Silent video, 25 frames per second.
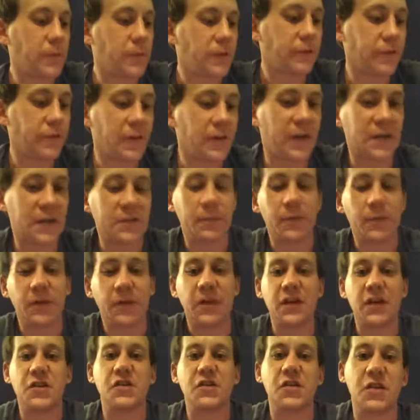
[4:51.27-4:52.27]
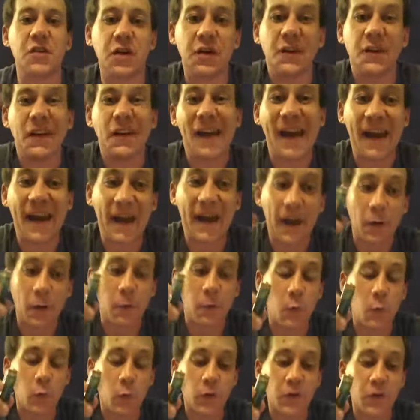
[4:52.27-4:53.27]
bit of an explanation on
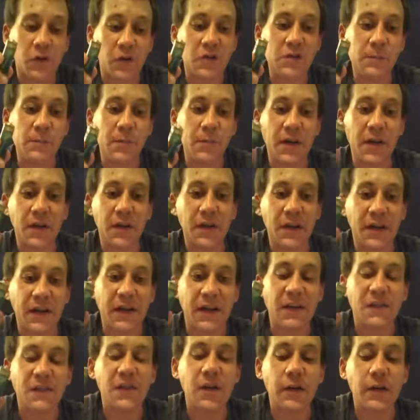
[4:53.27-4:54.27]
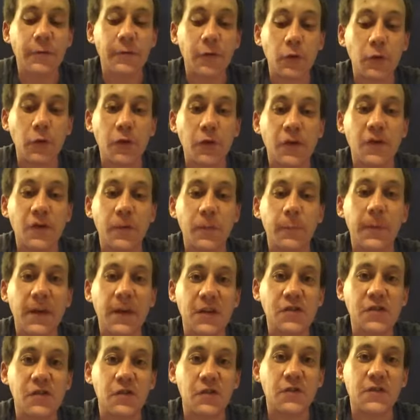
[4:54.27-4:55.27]
how it works, but like I said, if you look at the
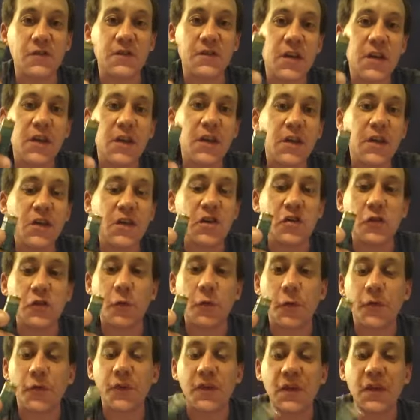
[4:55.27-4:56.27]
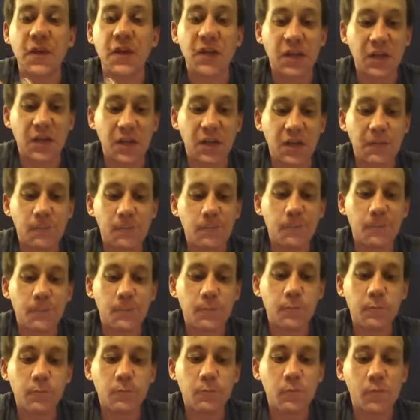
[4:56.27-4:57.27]
pictures, you'll see
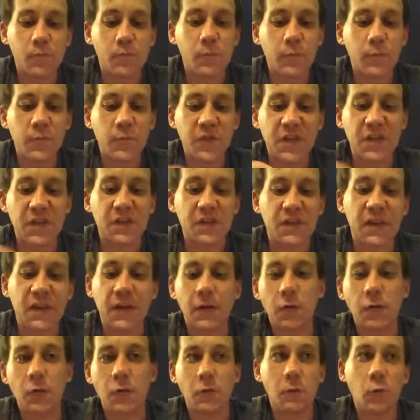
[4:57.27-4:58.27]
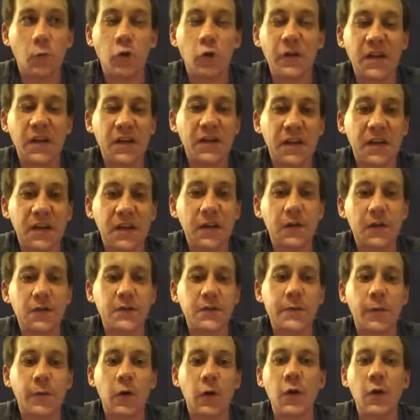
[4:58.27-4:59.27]
more detail as
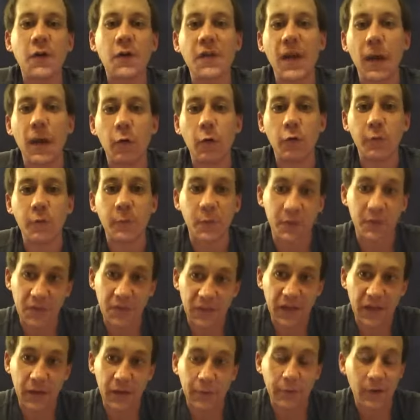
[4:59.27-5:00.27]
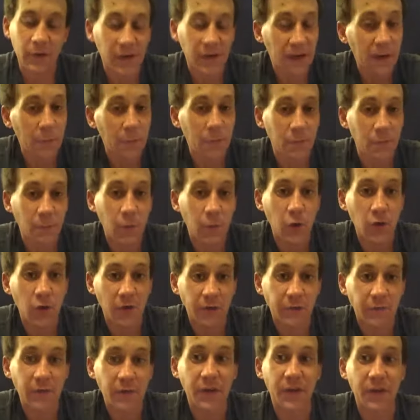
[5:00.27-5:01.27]
far as how it was put together and how small
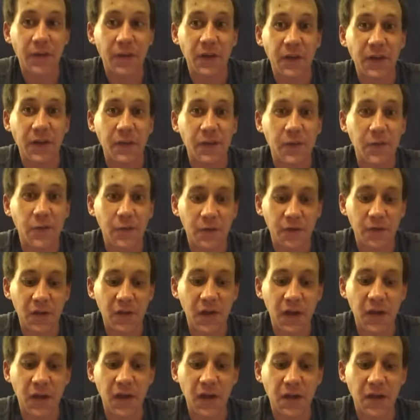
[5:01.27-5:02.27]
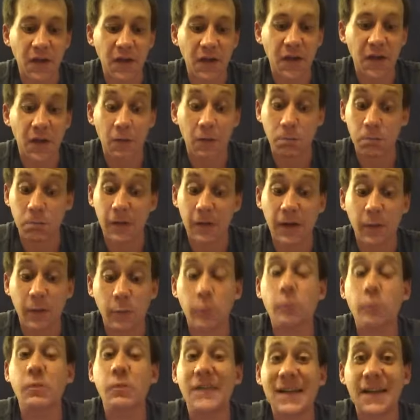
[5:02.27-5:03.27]
everything is, and how
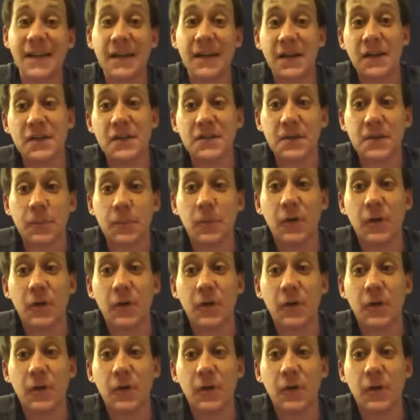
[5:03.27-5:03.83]
tedious the